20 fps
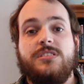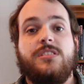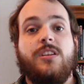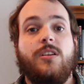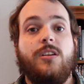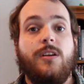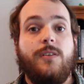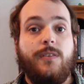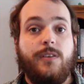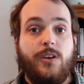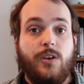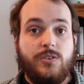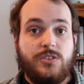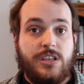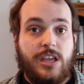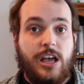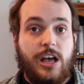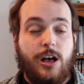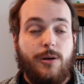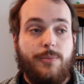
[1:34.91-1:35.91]
Daredevil goes
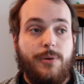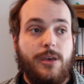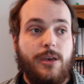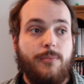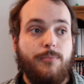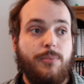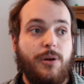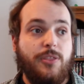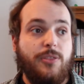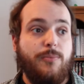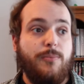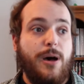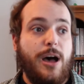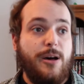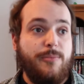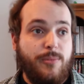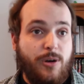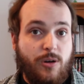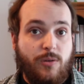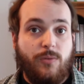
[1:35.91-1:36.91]
to help him, but the
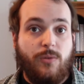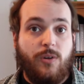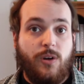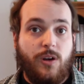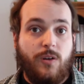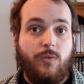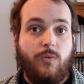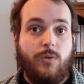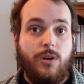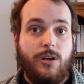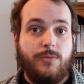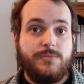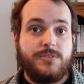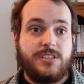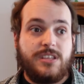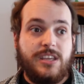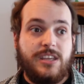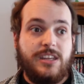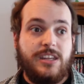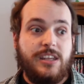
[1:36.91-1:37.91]
mob overwhelms
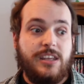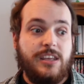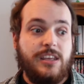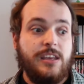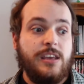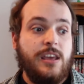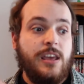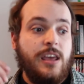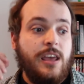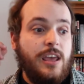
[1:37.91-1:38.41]
DD,